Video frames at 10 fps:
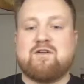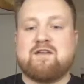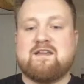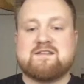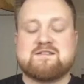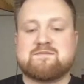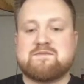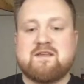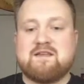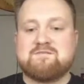
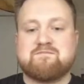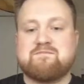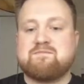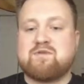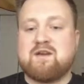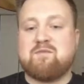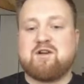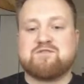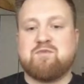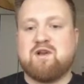is pretty
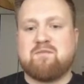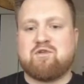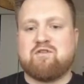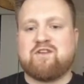much bulletproof.